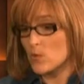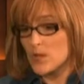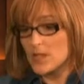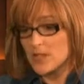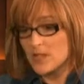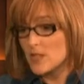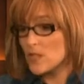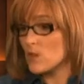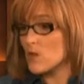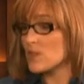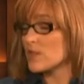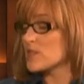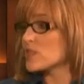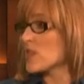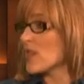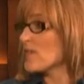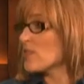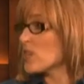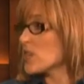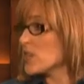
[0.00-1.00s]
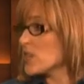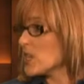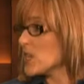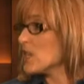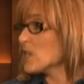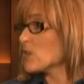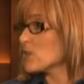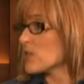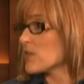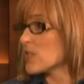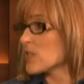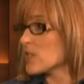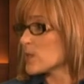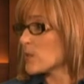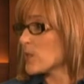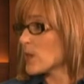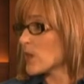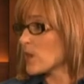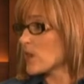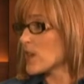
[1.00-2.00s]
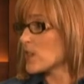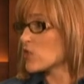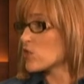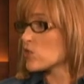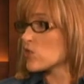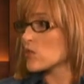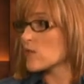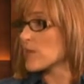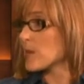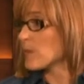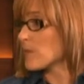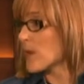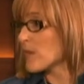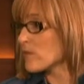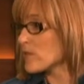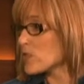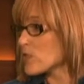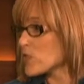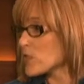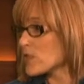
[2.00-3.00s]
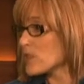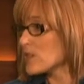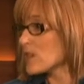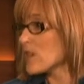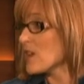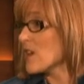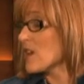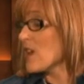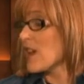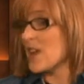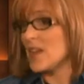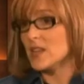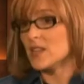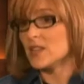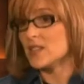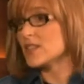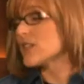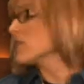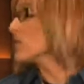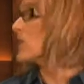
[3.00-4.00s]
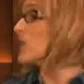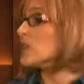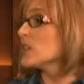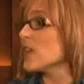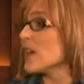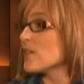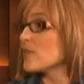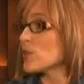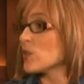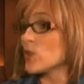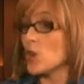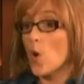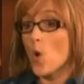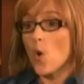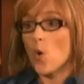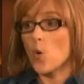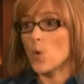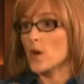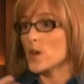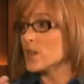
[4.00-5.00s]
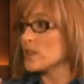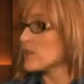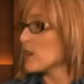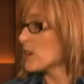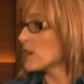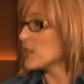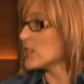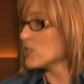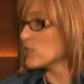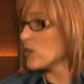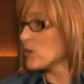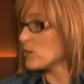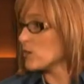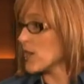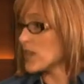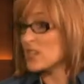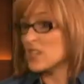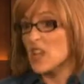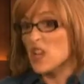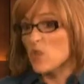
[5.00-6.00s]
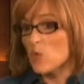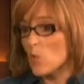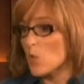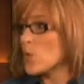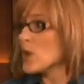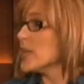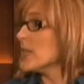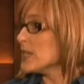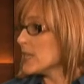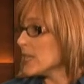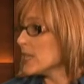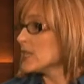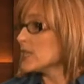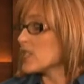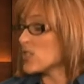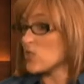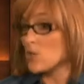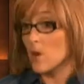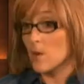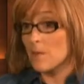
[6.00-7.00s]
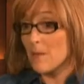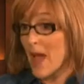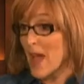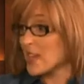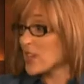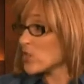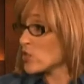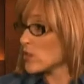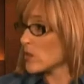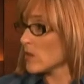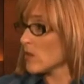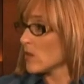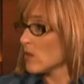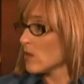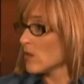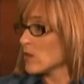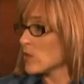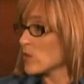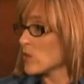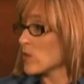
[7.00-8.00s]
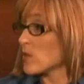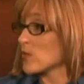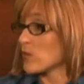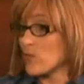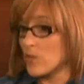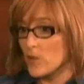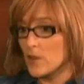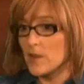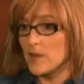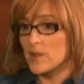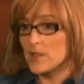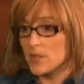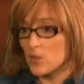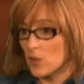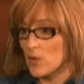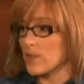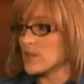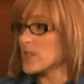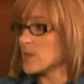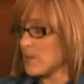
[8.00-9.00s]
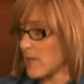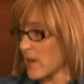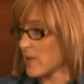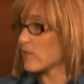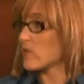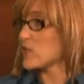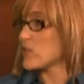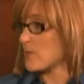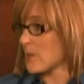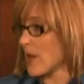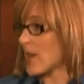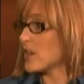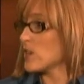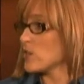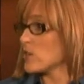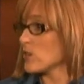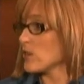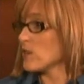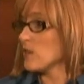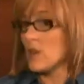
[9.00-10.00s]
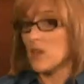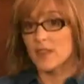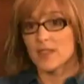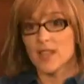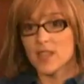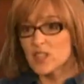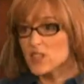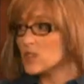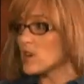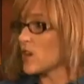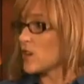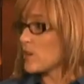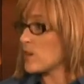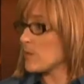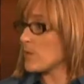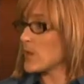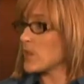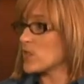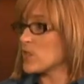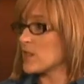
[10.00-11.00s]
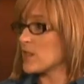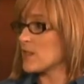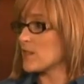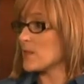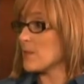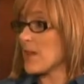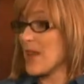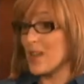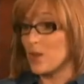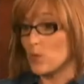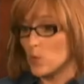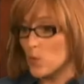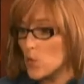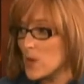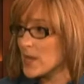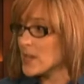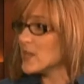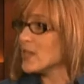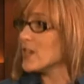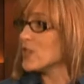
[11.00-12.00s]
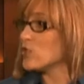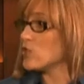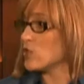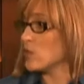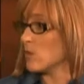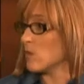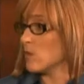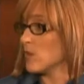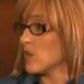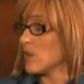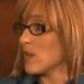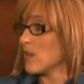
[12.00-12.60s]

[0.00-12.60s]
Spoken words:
We see you have 7 years of experience serving beverages in a 7-Eleven or in a Dunkin' Donuts. We need this. You're a manager. You're a food and service beverage manager. That's an occupation in demand. We need you.